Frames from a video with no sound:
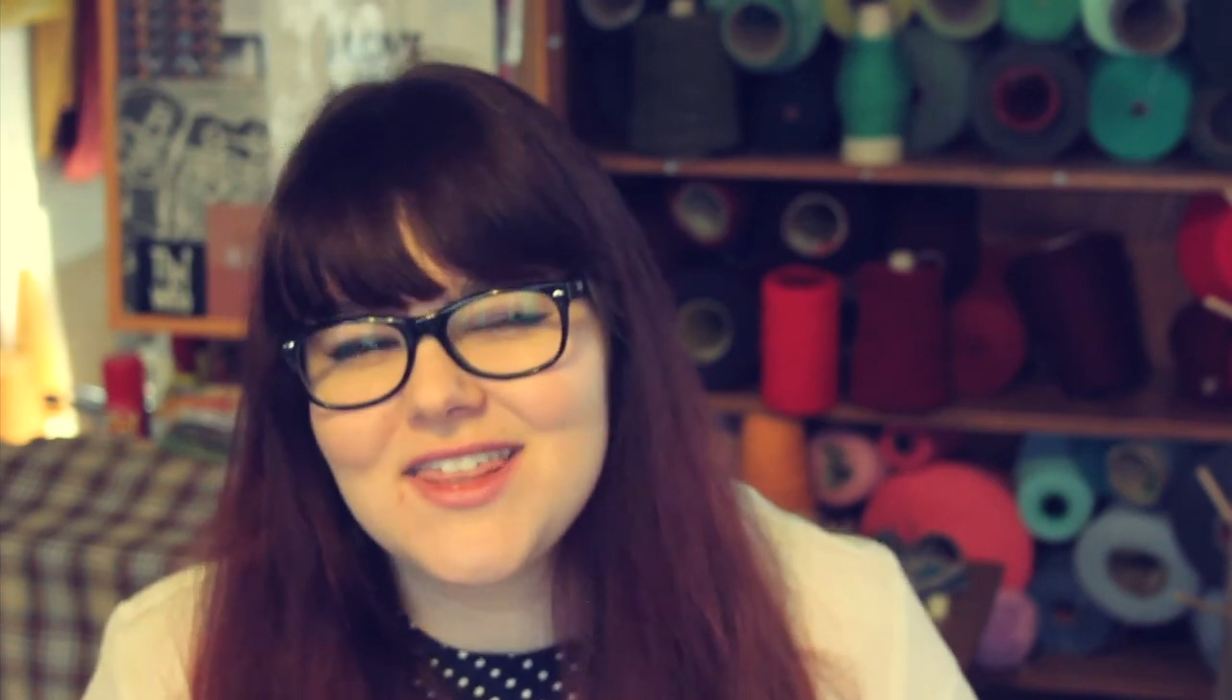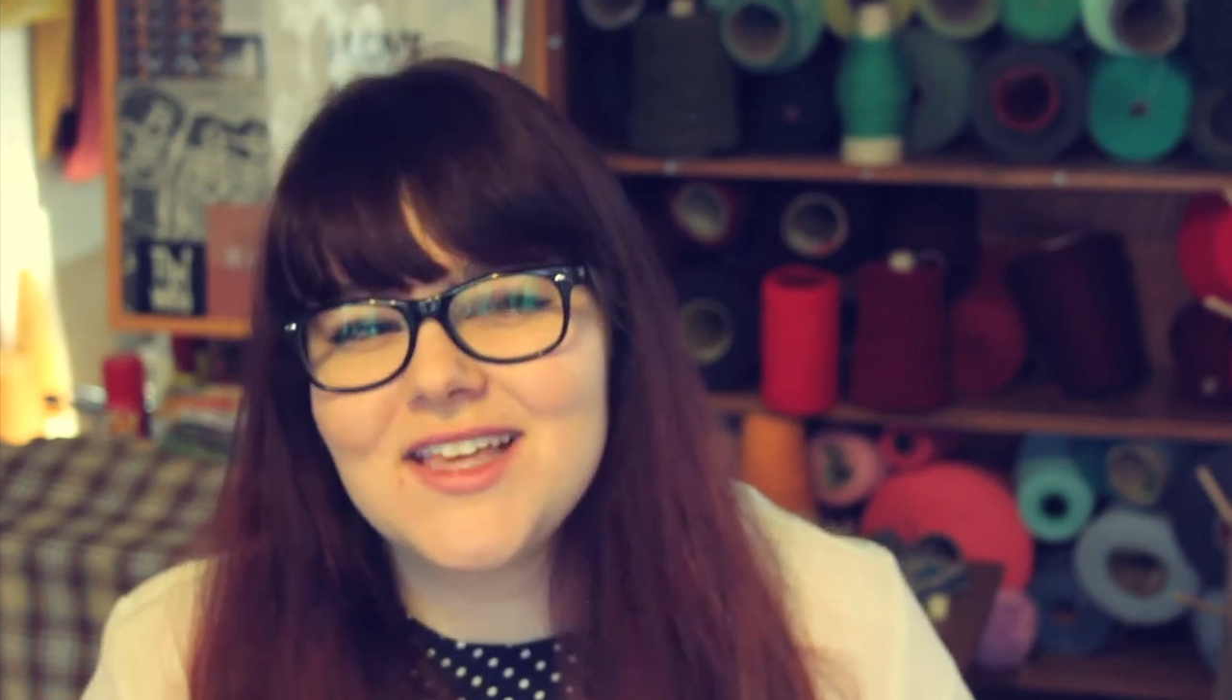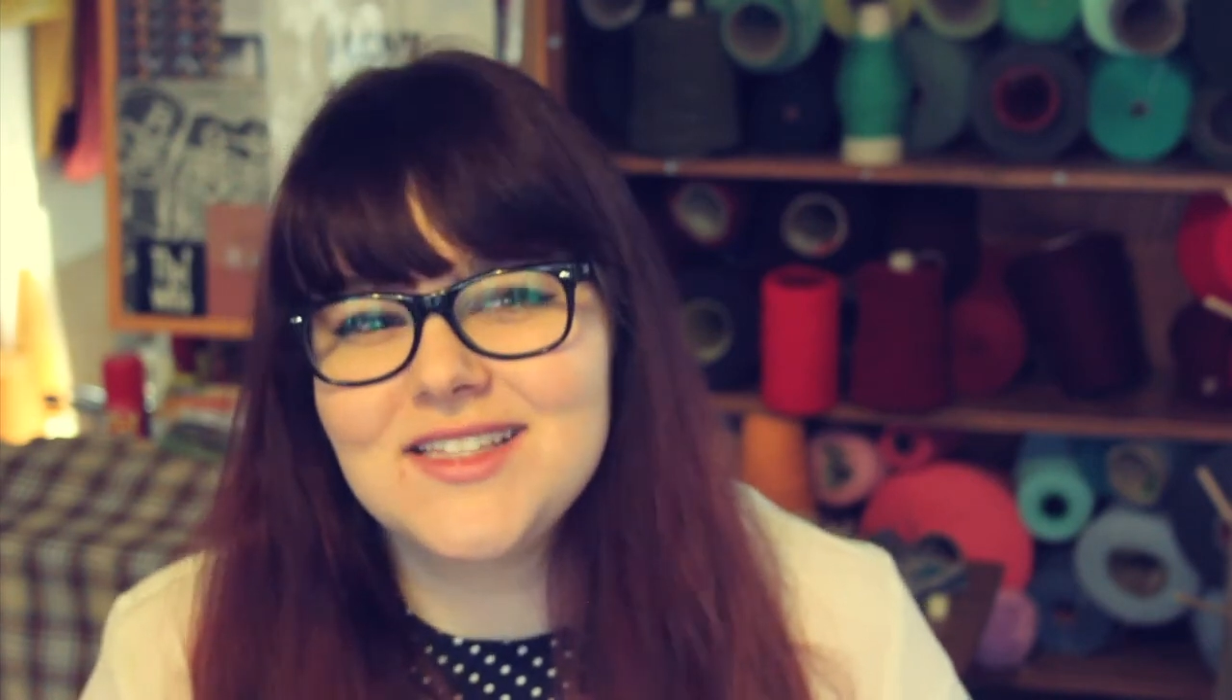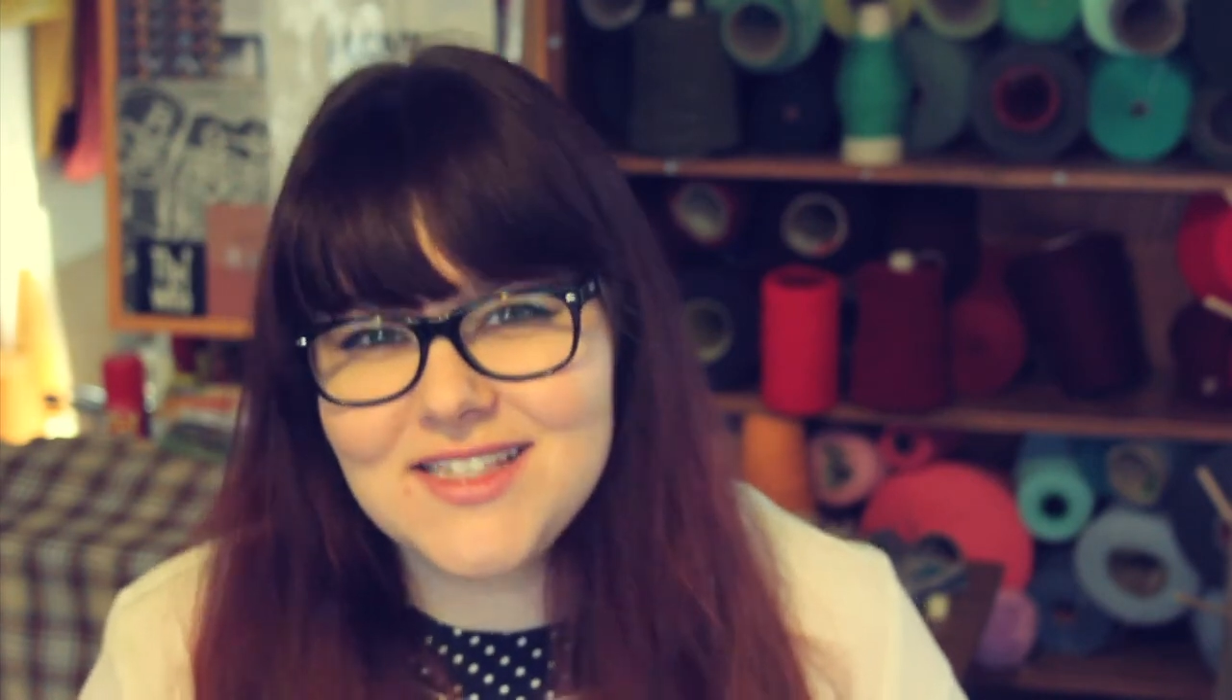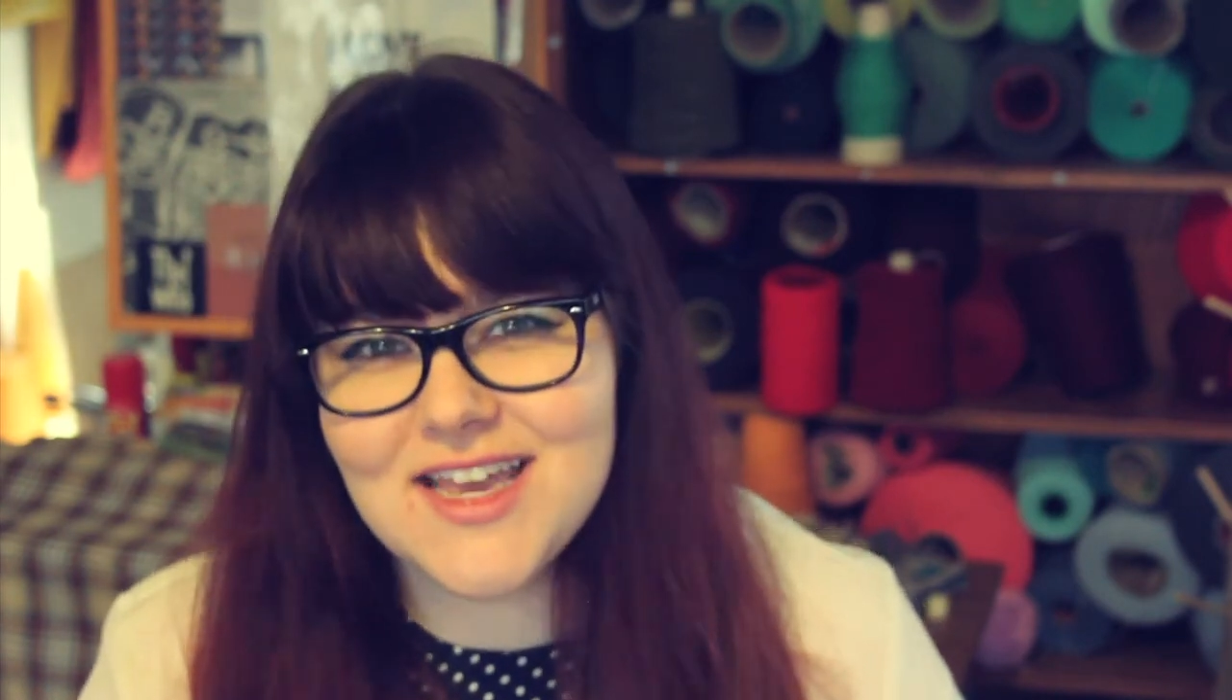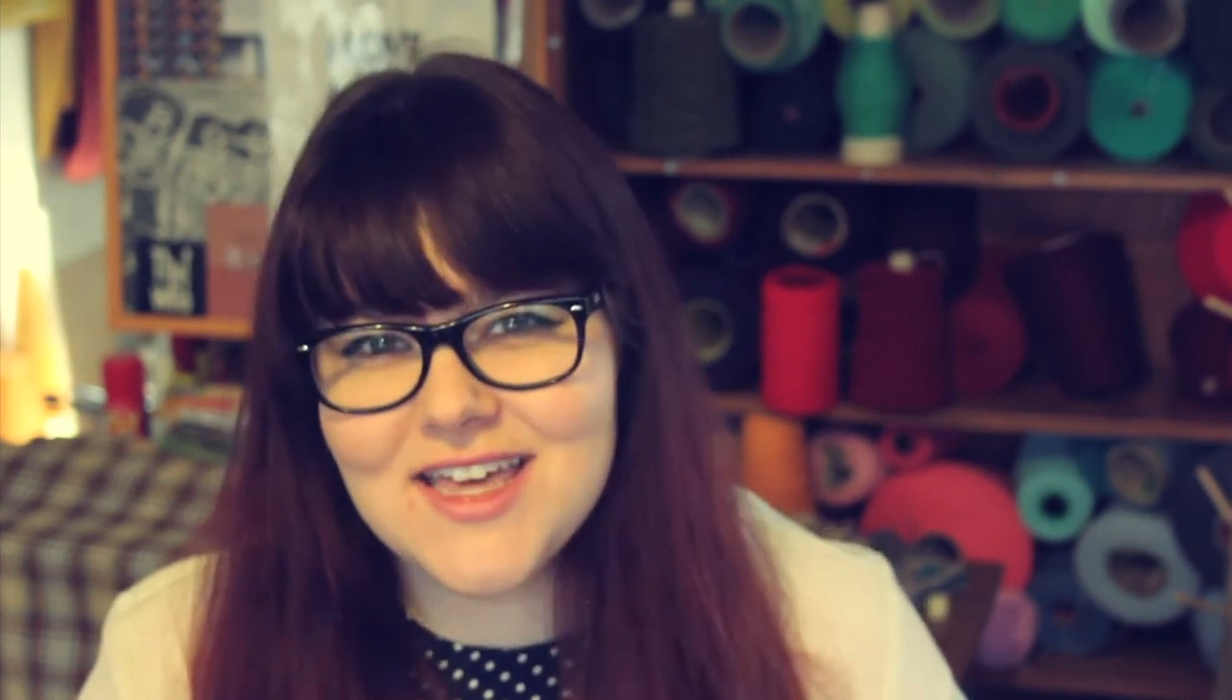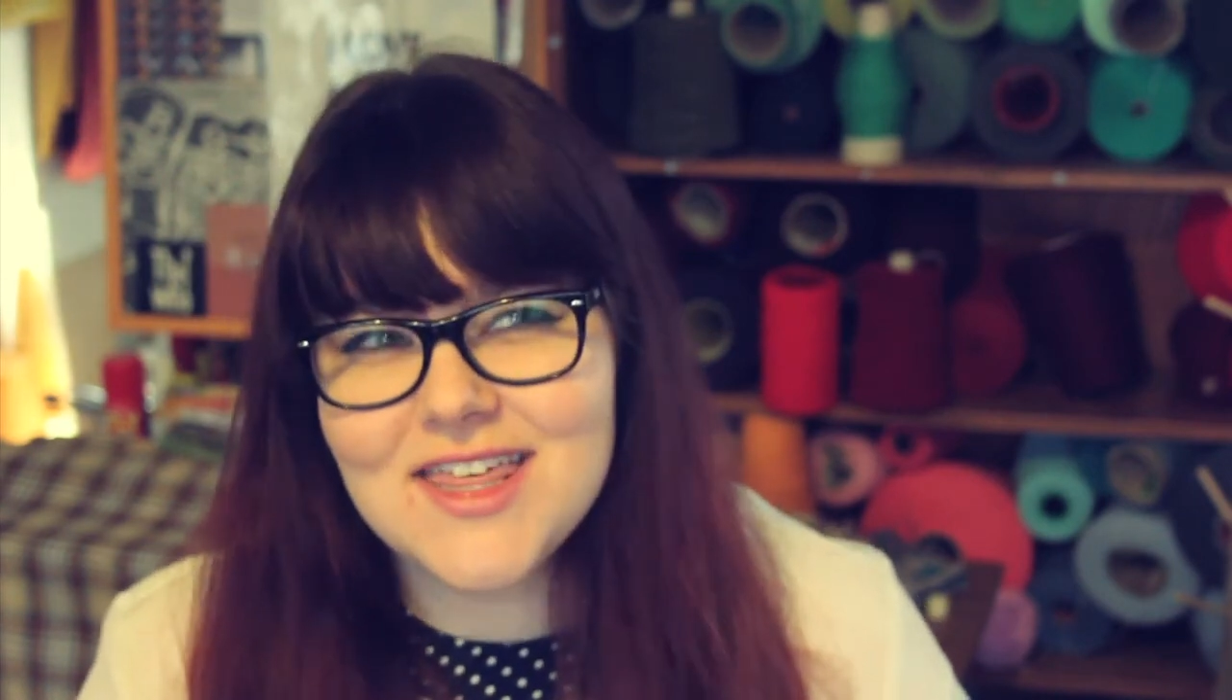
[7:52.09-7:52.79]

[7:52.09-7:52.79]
and 6th.